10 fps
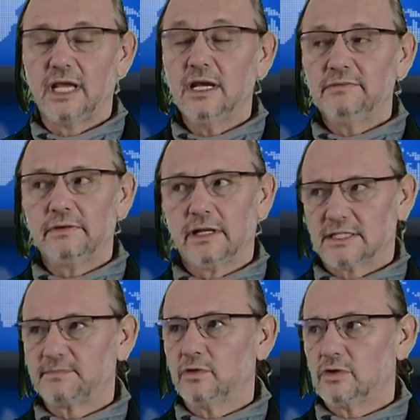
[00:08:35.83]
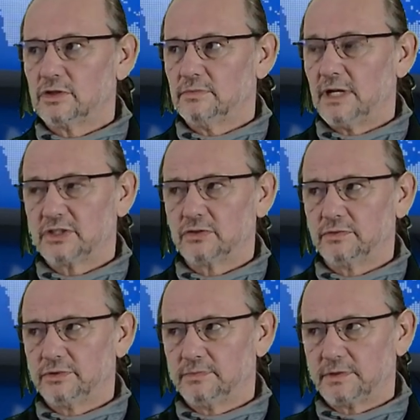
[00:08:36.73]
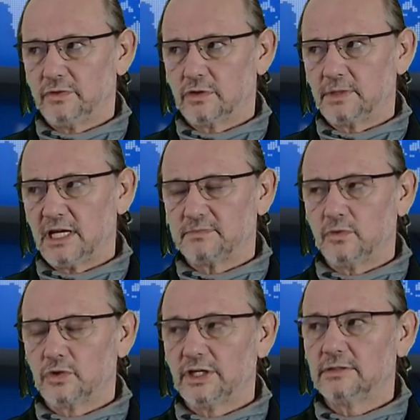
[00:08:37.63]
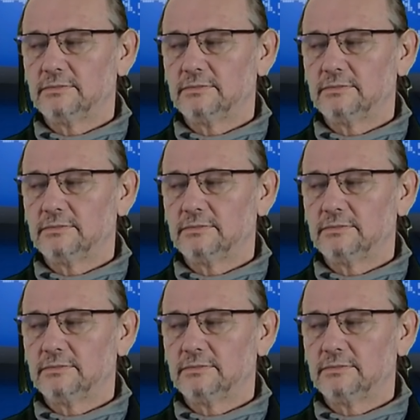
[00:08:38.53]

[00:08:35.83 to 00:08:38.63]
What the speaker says: We will explore Microsoft Purview Compliance Portal,